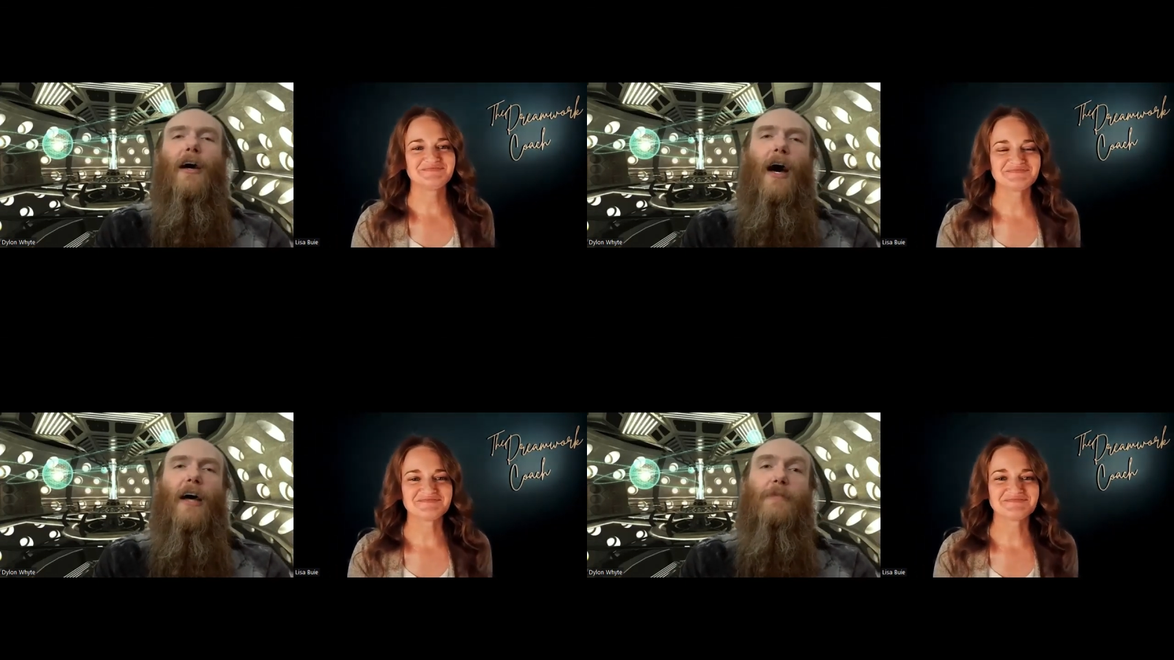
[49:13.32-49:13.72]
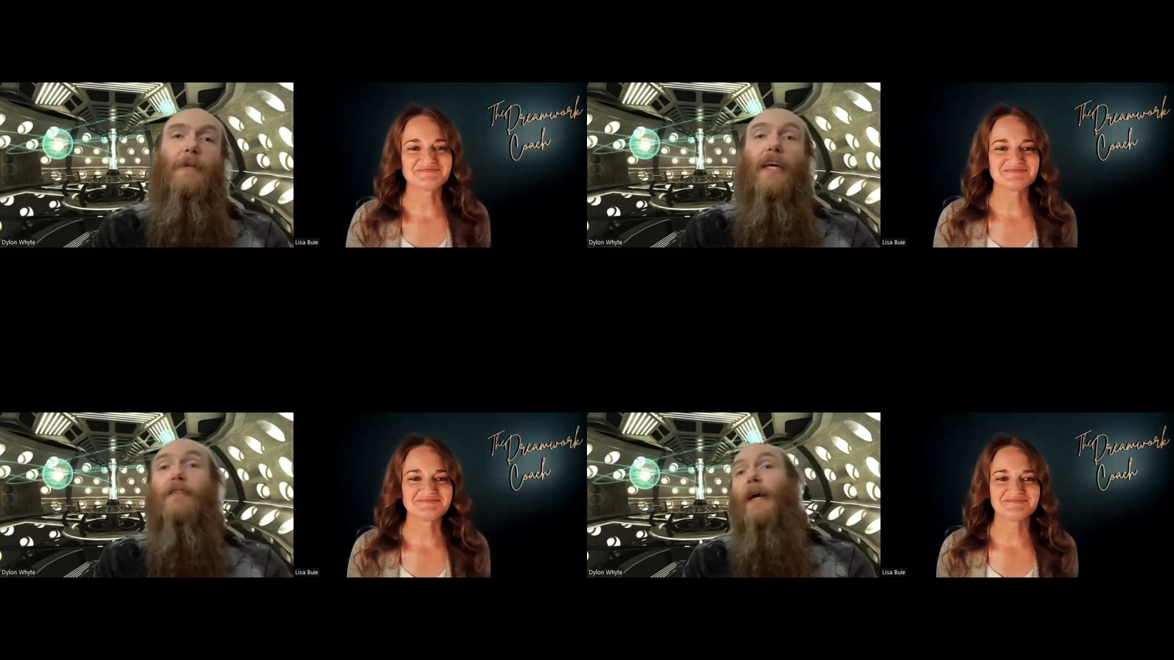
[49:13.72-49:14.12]
Speaker 1: Uh, is
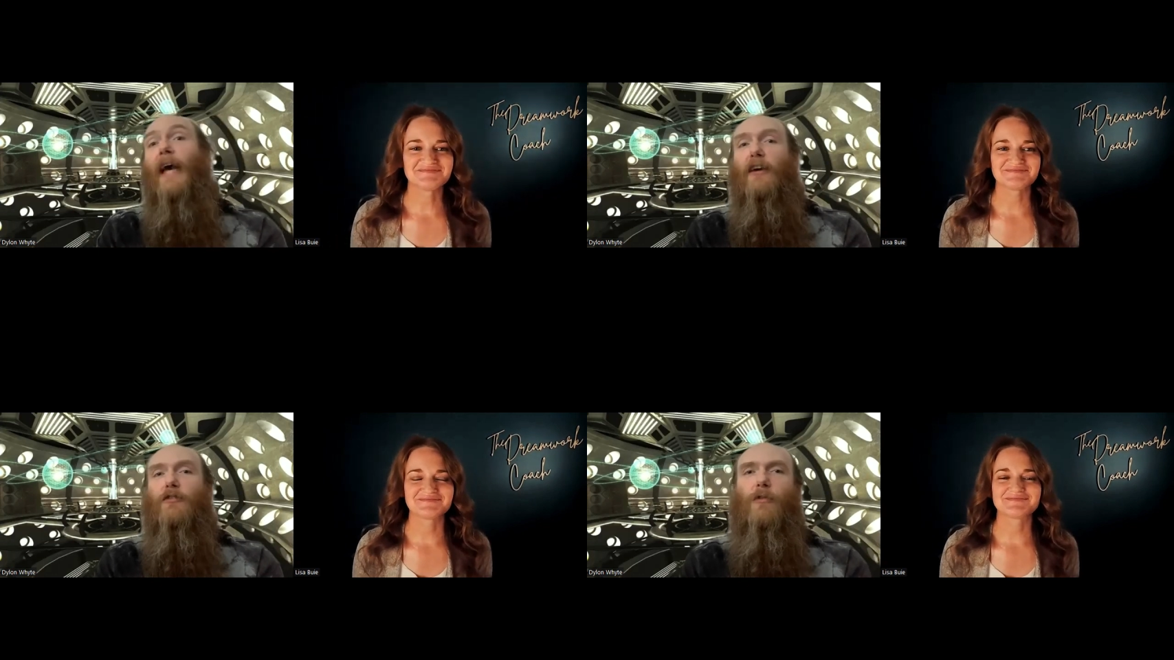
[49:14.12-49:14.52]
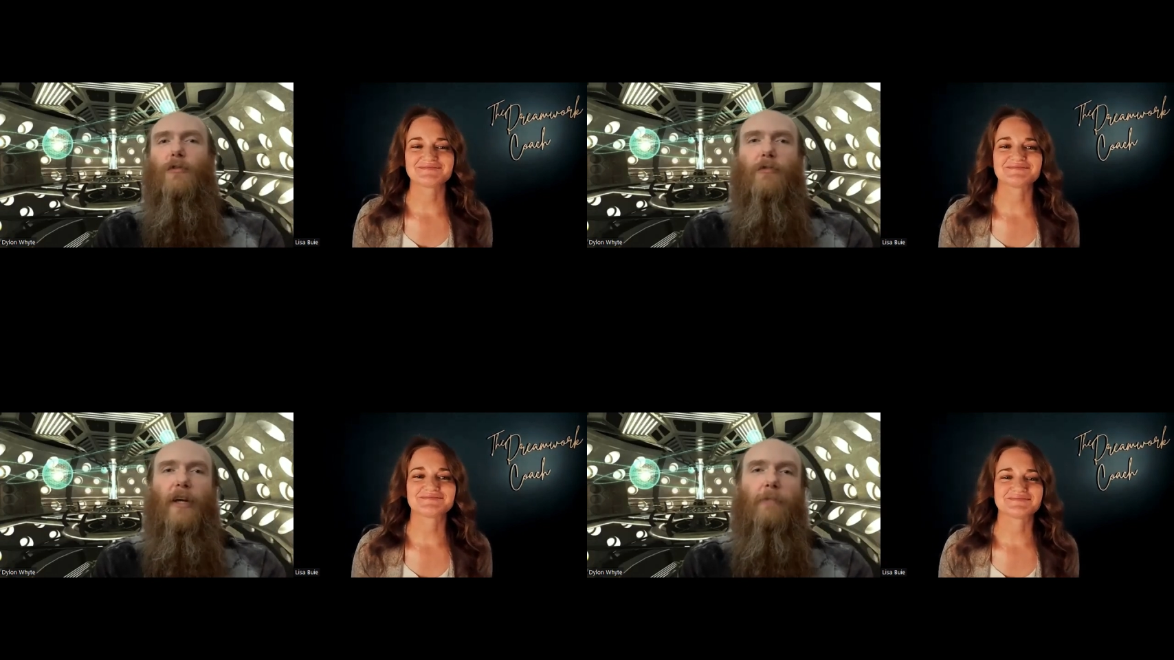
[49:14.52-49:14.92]
because my
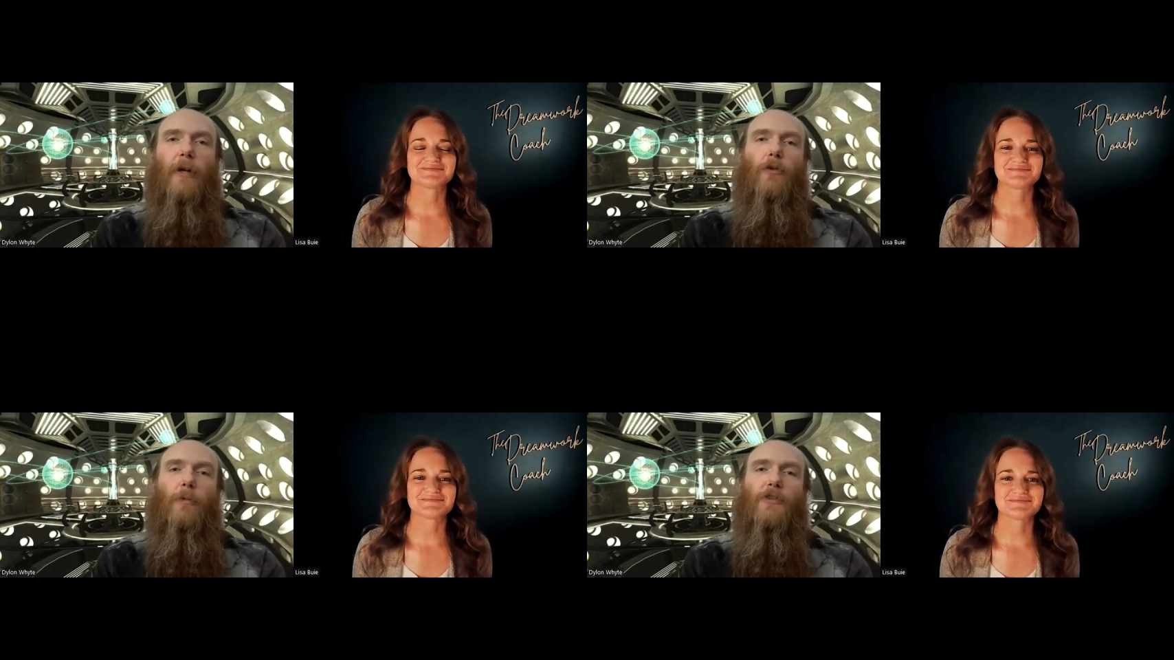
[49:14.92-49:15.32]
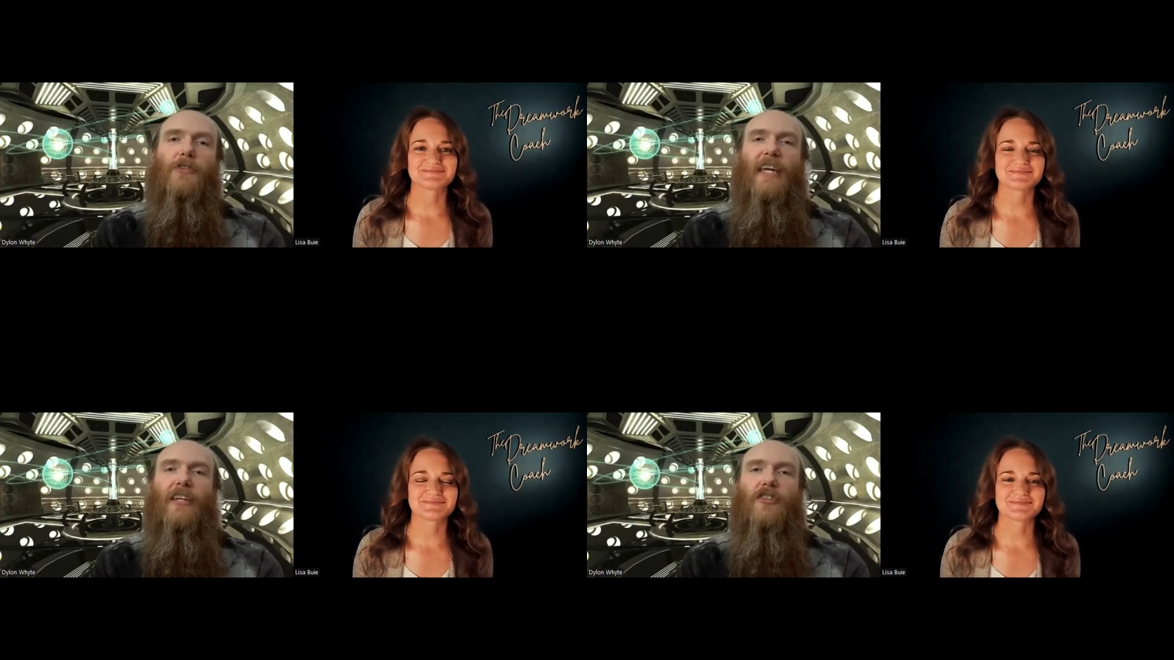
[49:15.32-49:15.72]
actual, like, my normal
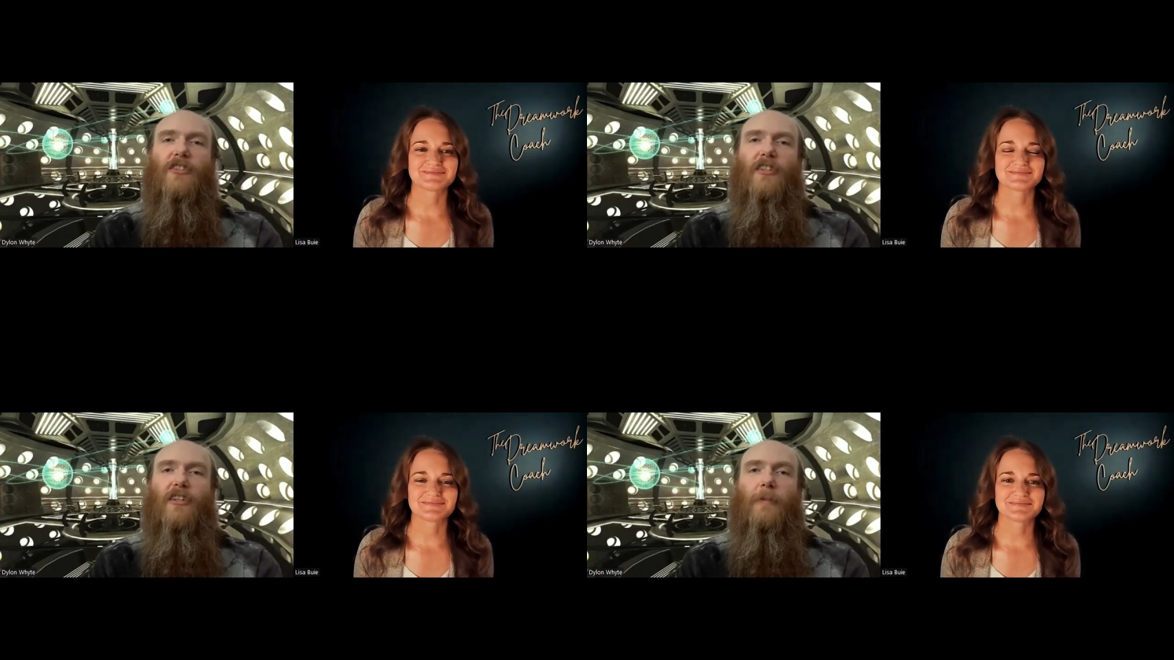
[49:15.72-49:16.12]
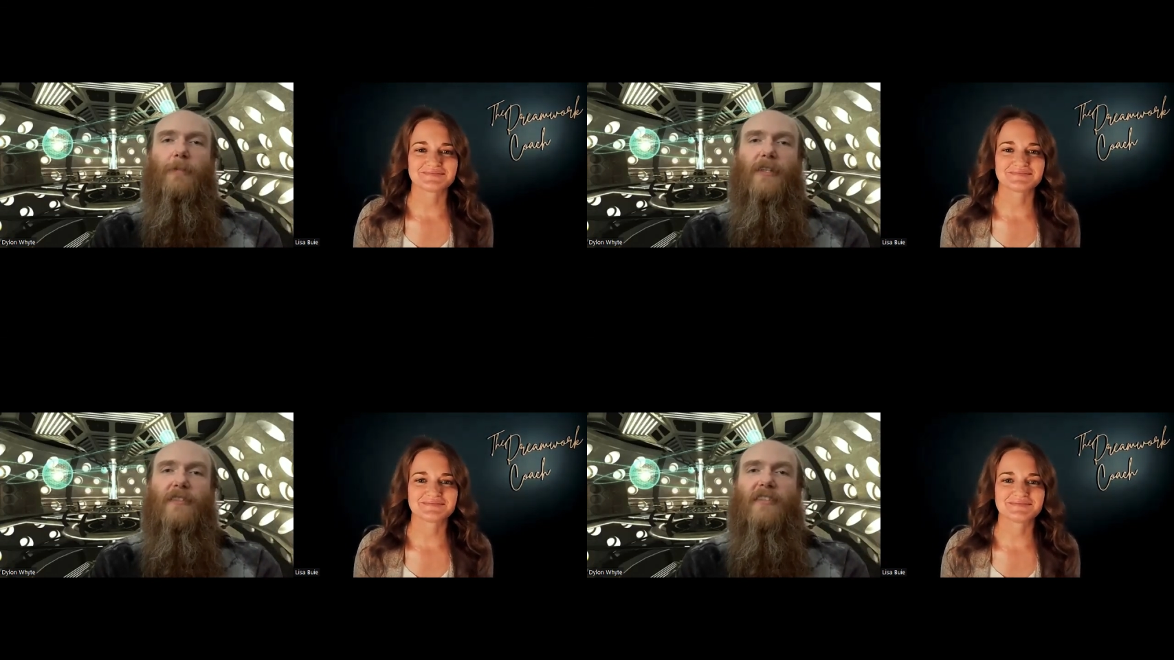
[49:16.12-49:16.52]
stage is in a
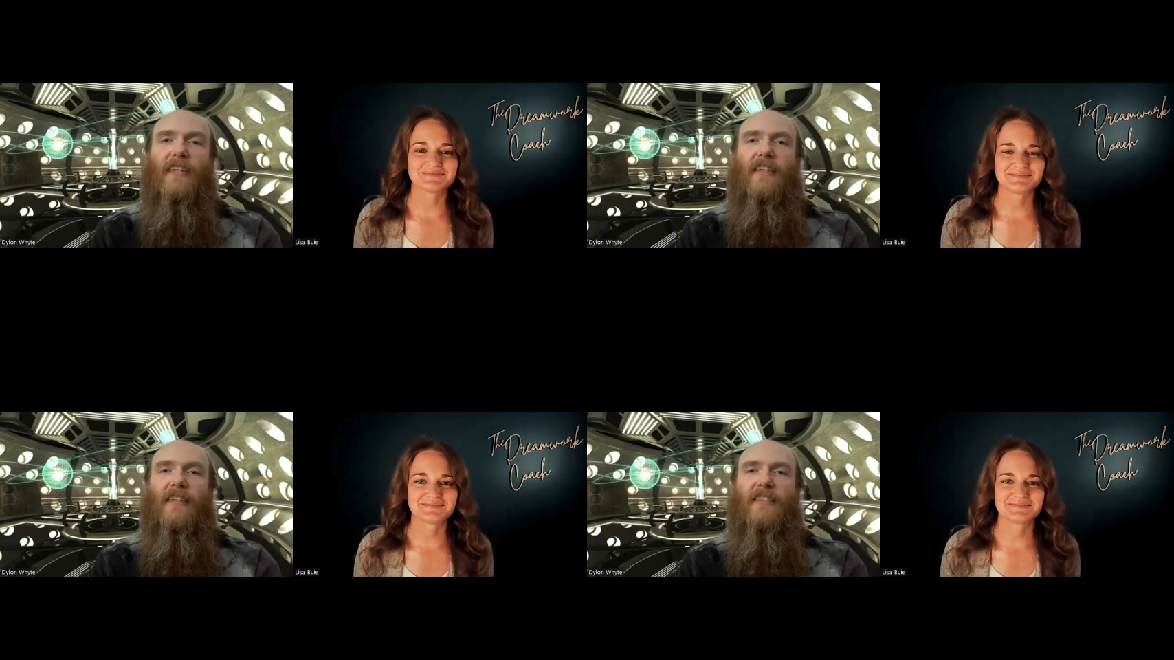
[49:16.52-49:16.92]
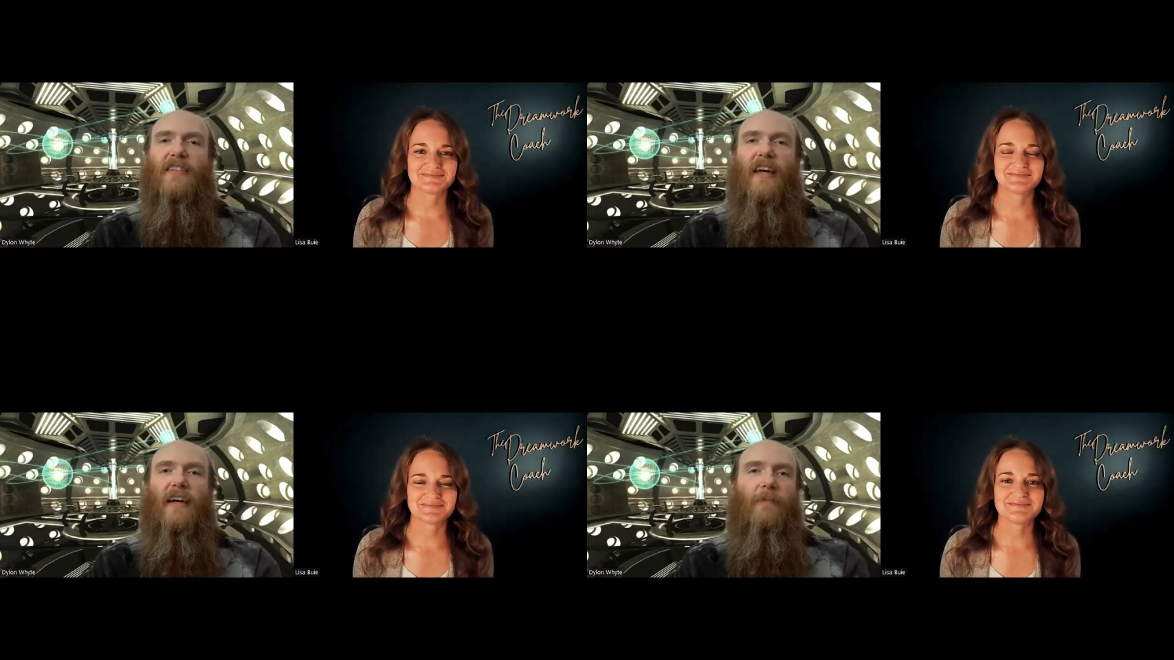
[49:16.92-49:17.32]
complete st-
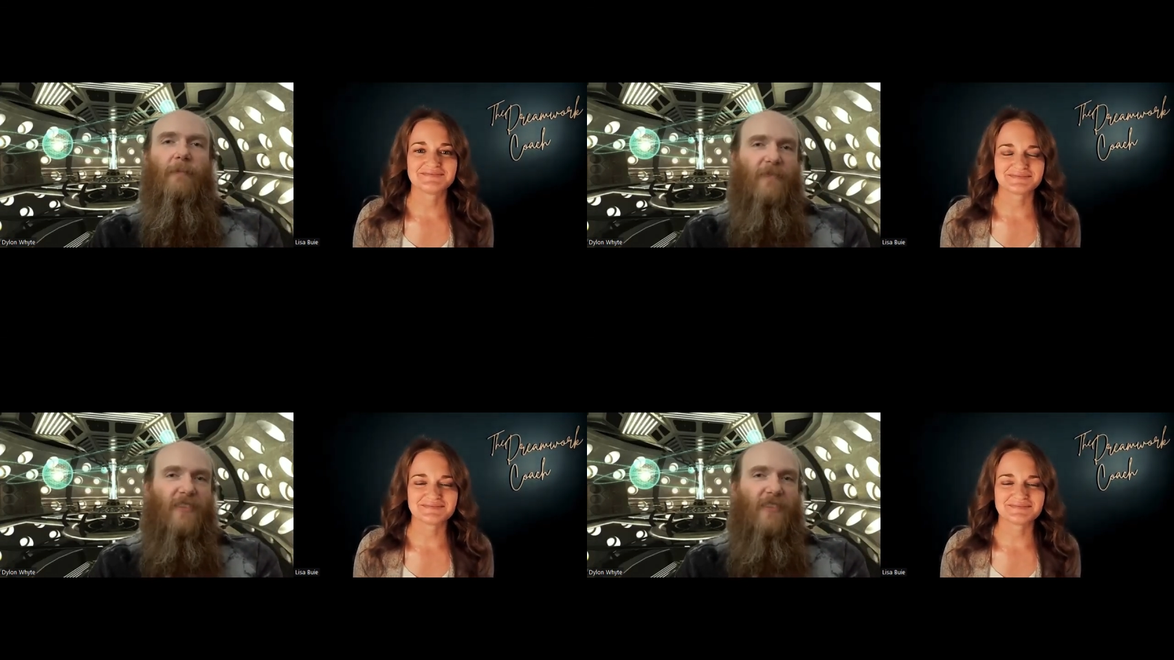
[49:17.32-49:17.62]
um,